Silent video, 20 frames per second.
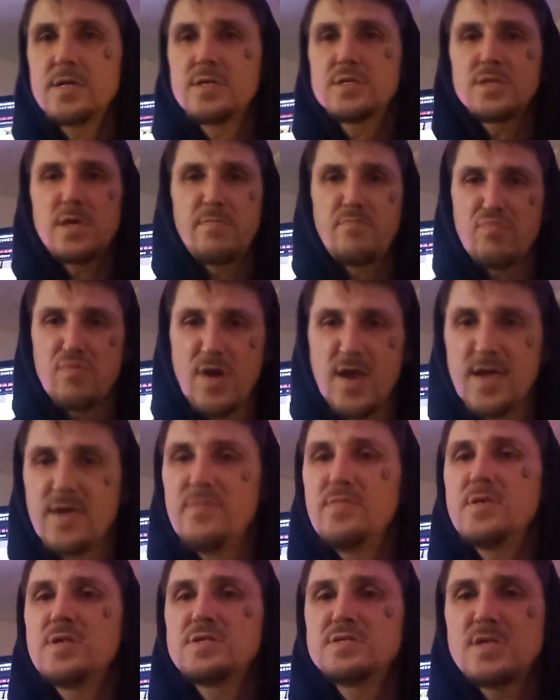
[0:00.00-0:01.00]
It's like
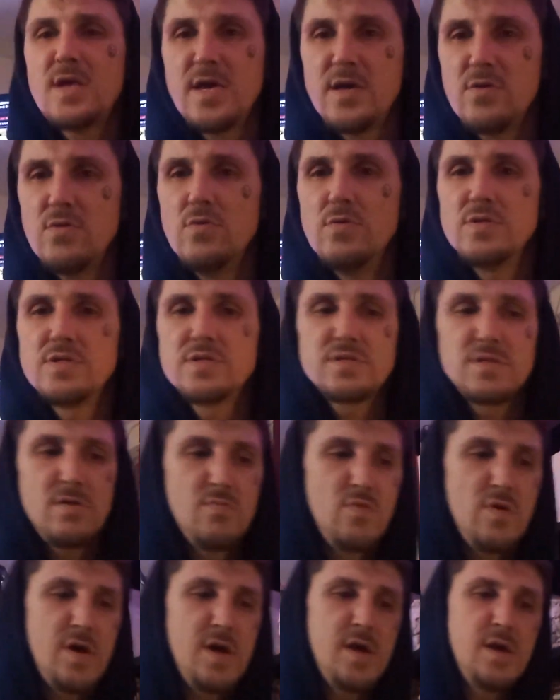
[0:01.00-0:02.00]
breaking the cycle in
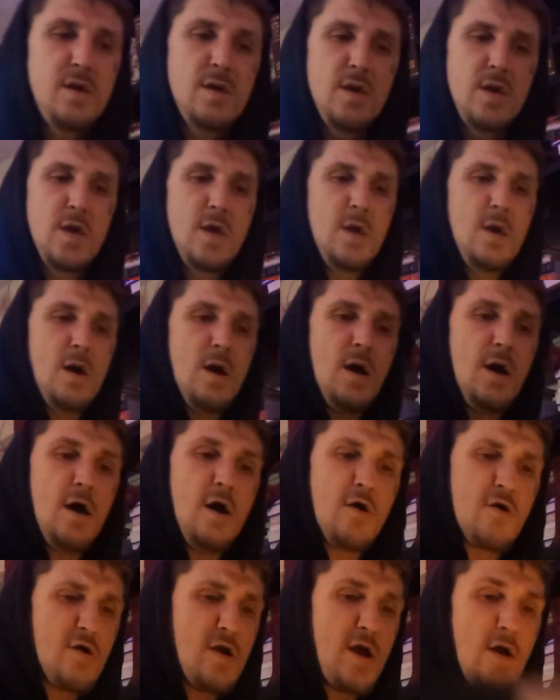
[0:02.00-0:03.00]
some way.
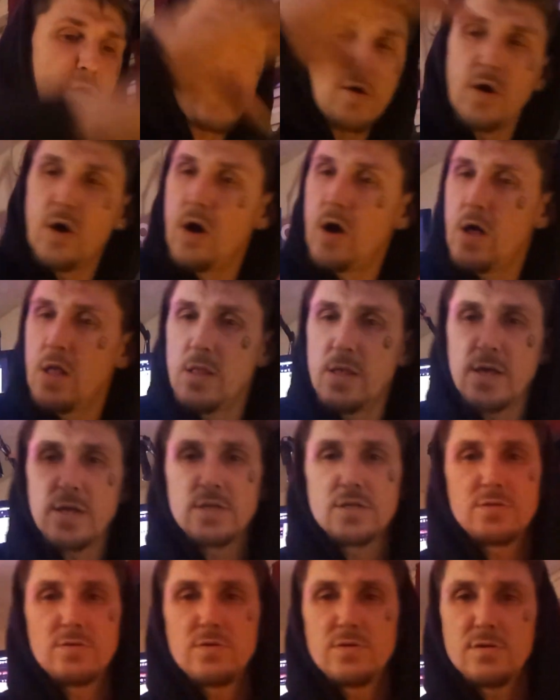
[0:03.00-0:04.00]
Or
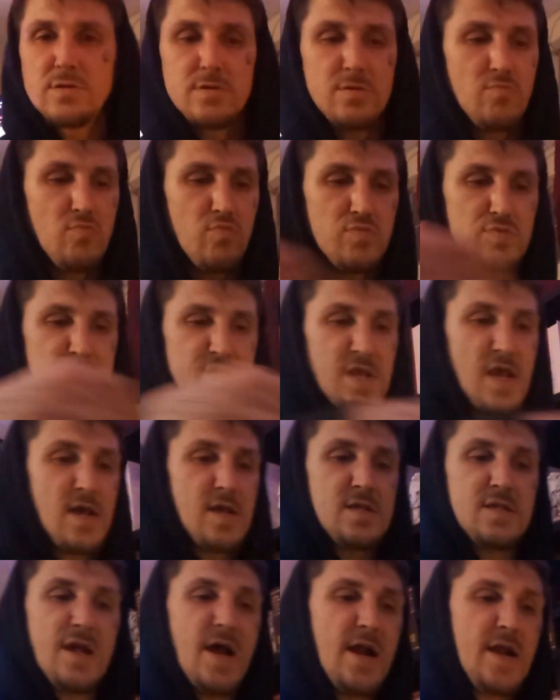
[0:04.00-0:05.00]
alcoholics or
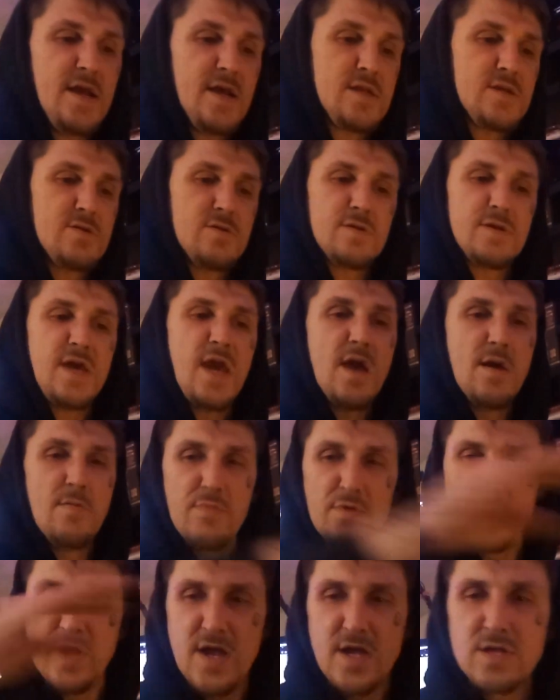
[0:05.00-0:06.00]
sex addicts or
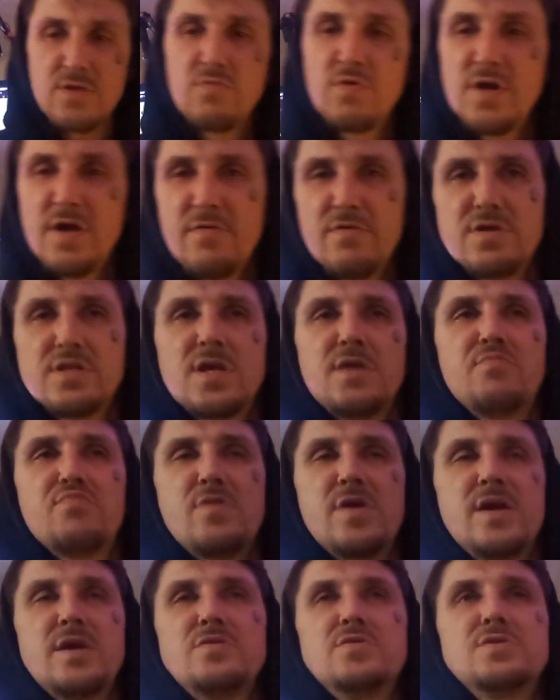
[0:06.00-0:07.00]
gambling addicts or whatever. It's like
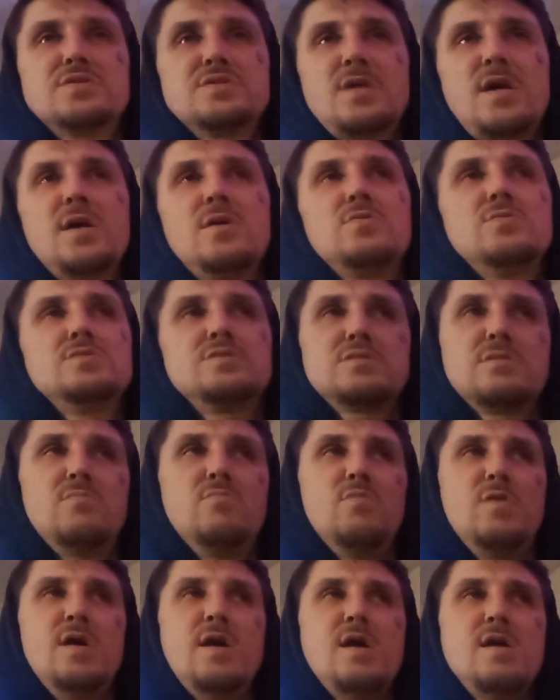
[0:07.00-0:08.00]
breaking the cycle in
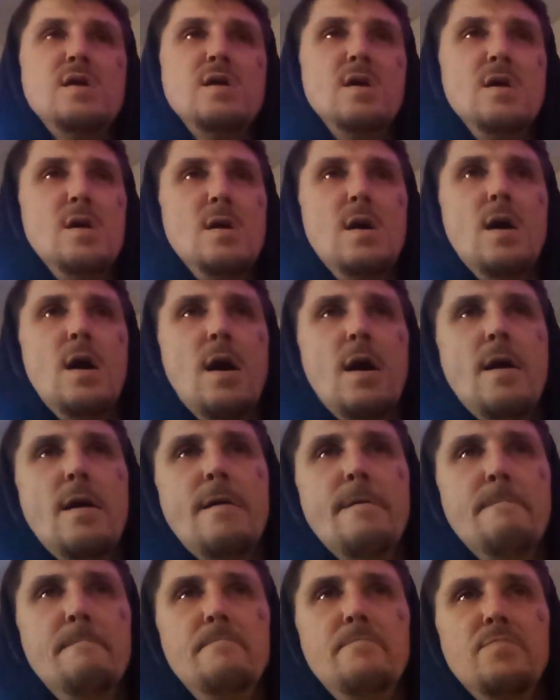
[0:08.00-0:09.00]
some way.
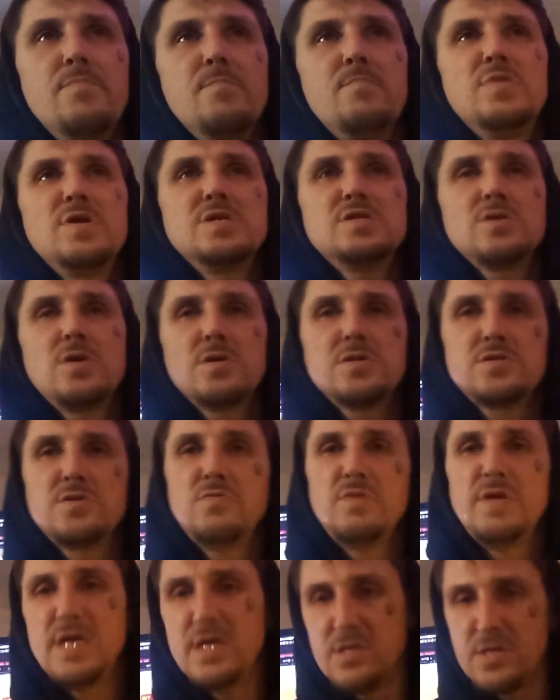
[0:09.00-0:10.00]
But it's
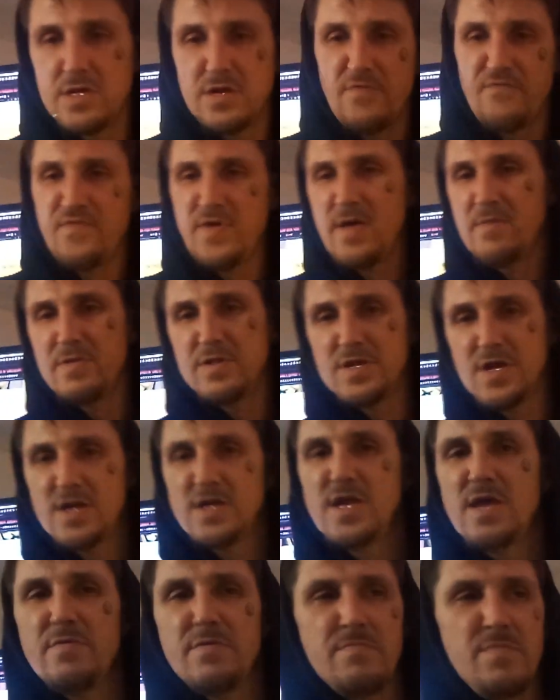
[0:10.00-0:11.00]
also healing a family
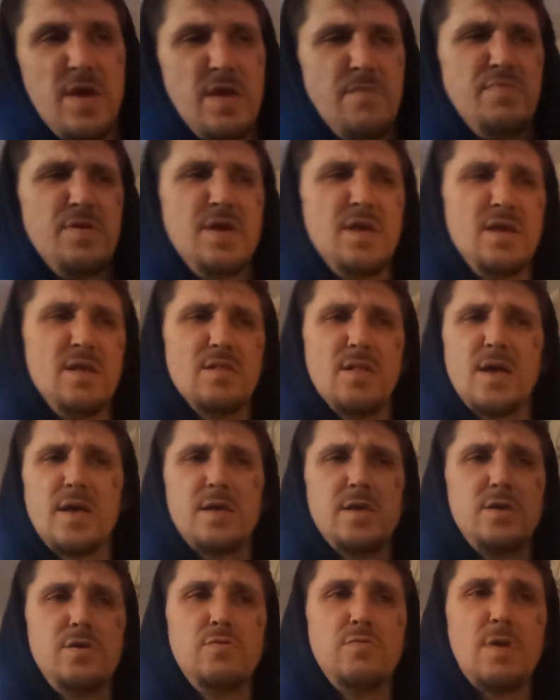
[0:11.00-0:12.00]
dynamic. Maybe
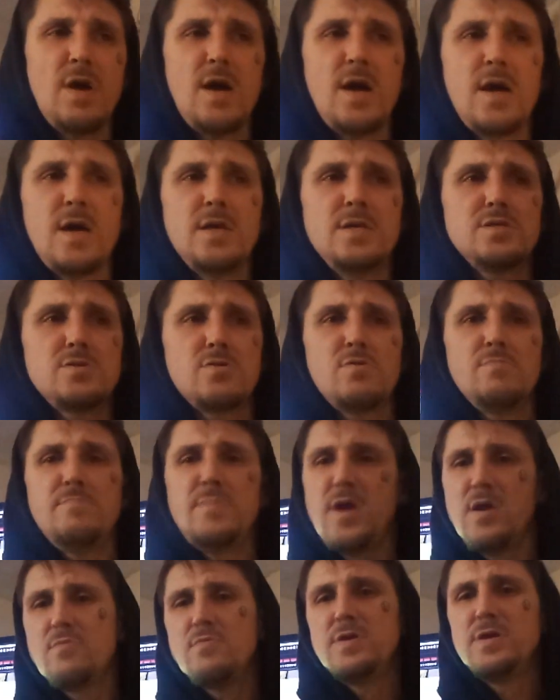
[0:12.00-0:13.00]
like you guys are
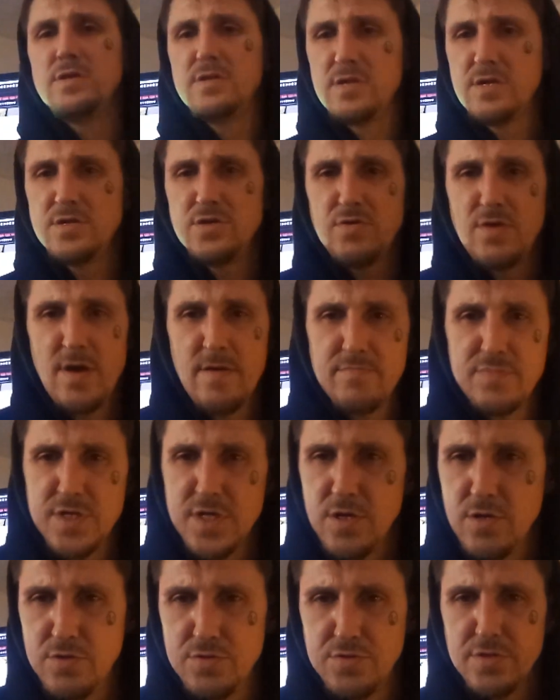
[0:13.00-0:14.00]
married and you have
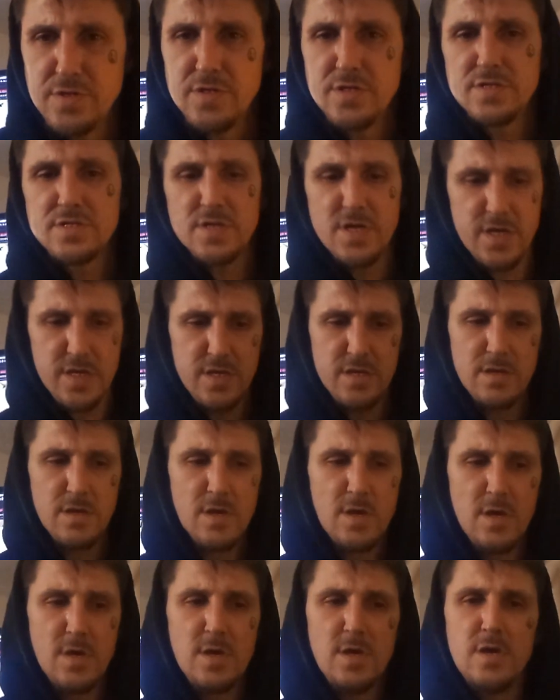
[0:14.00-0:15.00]
children. It's like,
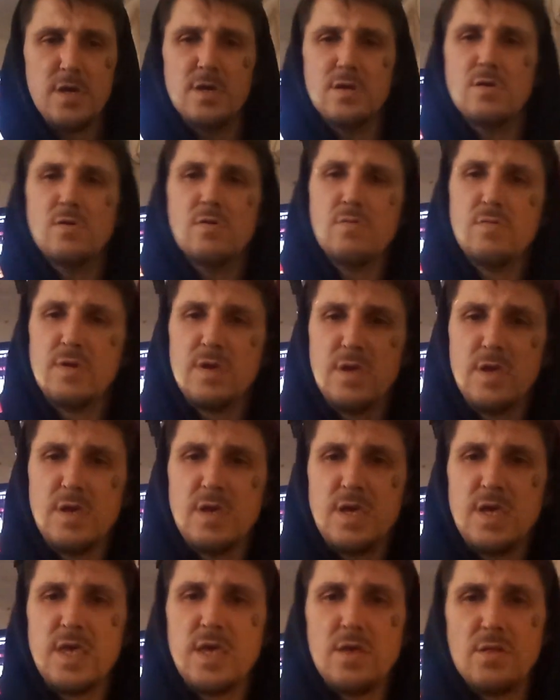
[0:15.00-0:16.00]

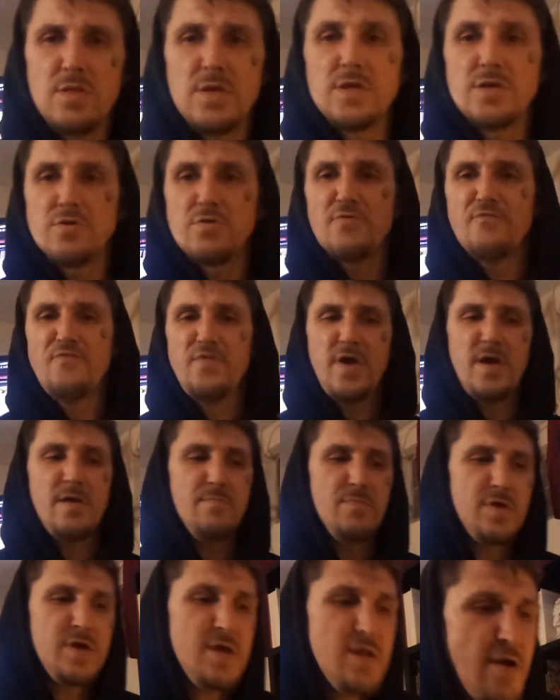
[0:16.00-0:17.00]
healing your
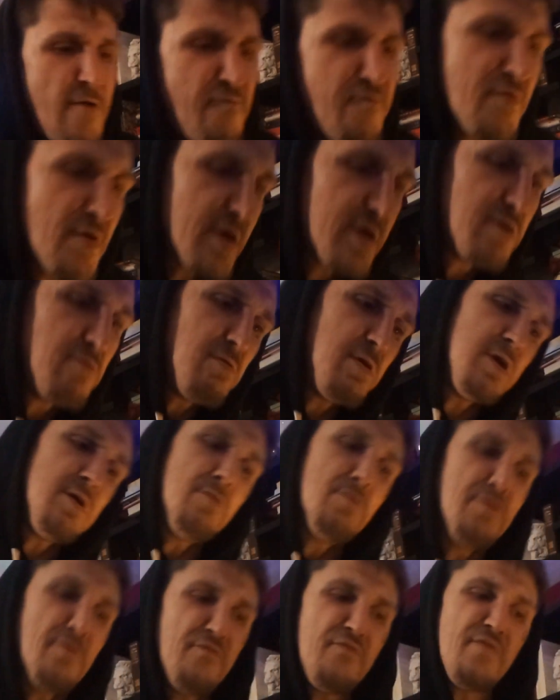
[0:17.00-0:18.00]
family. And I feel like you
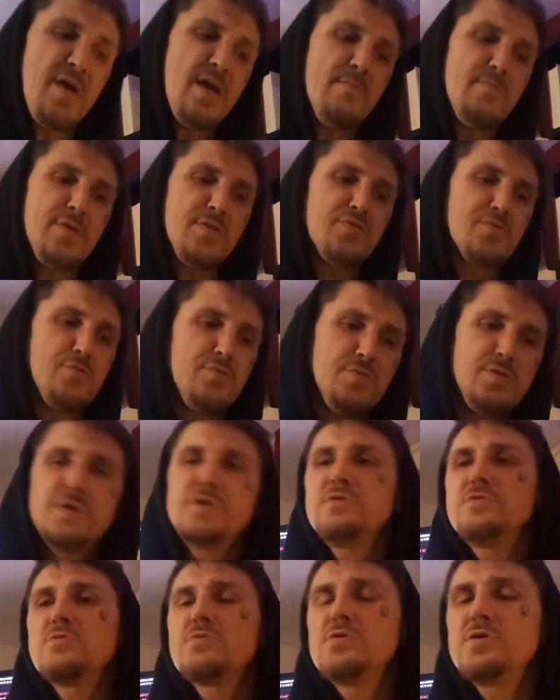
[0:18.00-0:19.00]
heal the family through
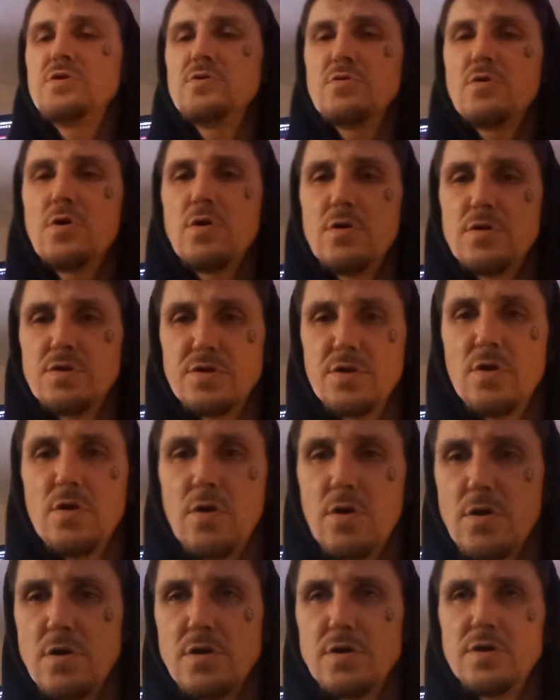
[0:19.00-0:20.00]
your heart to
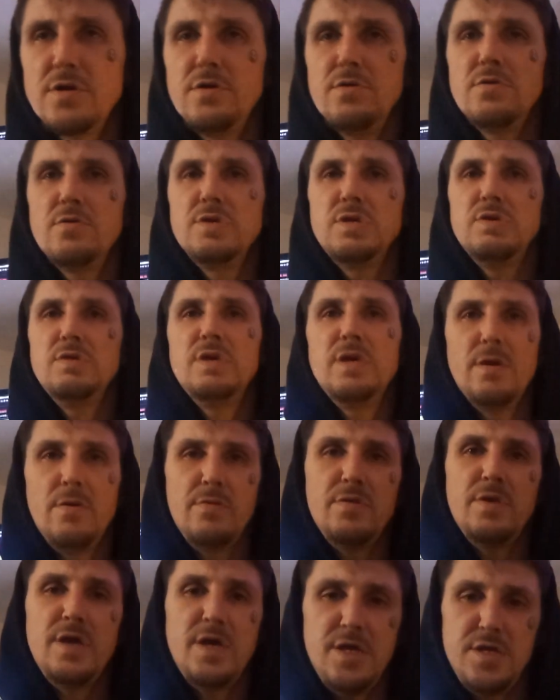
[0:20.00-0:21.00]
heart. You
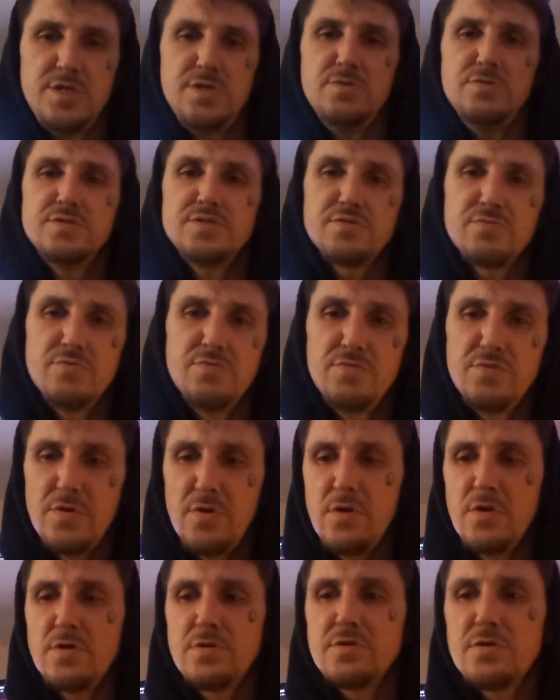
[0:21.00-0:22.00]
heal the issues through the
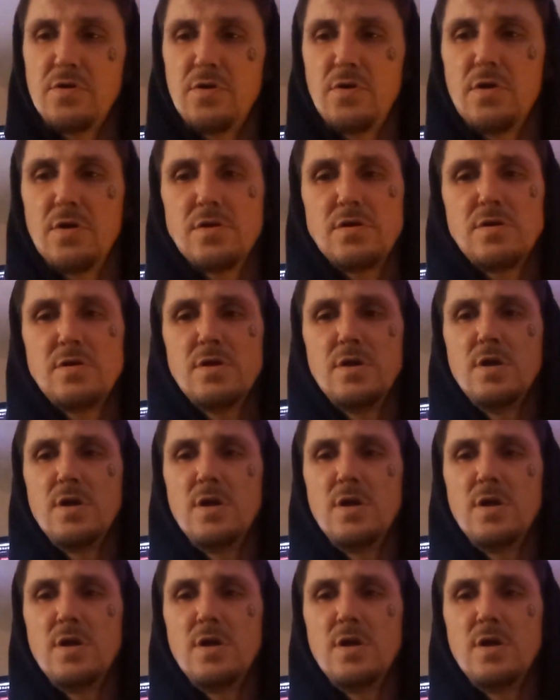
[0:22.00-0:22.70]
heart to heart.